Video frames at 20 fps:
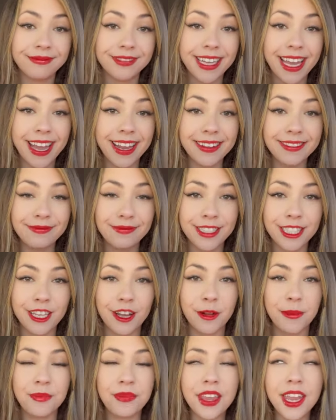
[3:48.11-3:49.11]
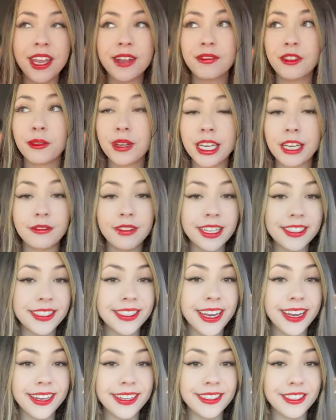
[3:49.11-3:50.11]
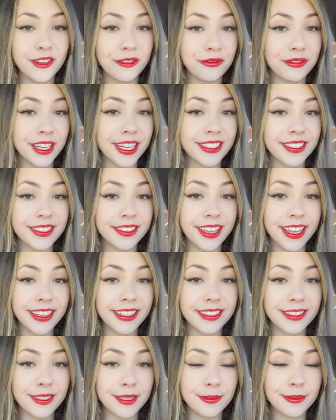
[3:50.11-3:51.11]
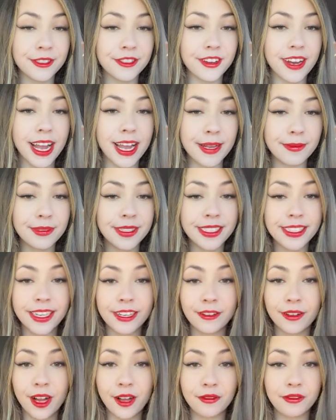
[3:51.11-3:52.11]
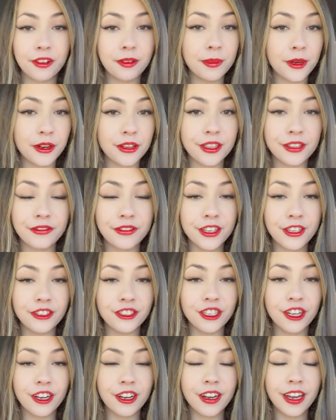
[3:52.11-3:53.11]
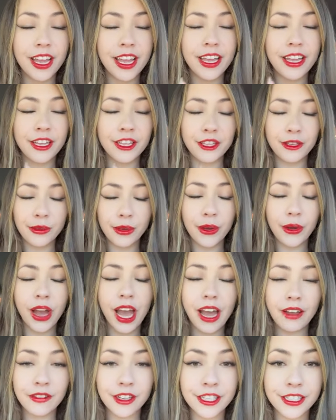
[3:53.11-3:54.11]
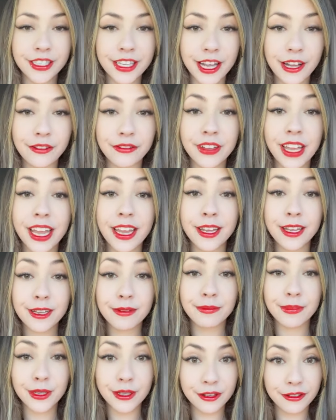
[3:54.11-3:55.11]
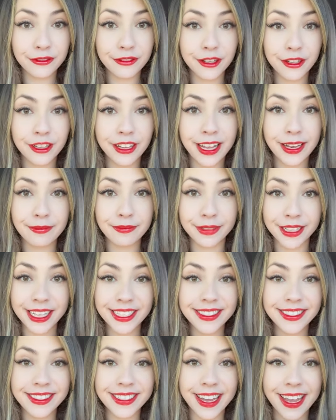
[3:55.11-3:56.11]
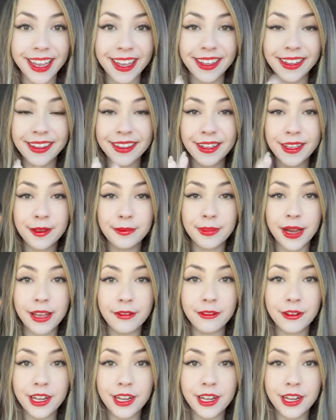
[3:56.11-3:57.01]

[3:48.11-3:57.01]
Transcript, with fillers: Okay, so the reading resonated. Don't forget to like and subscribe. Stick around for more in the future. You go have yourself a beautiful and blessed day. Bye for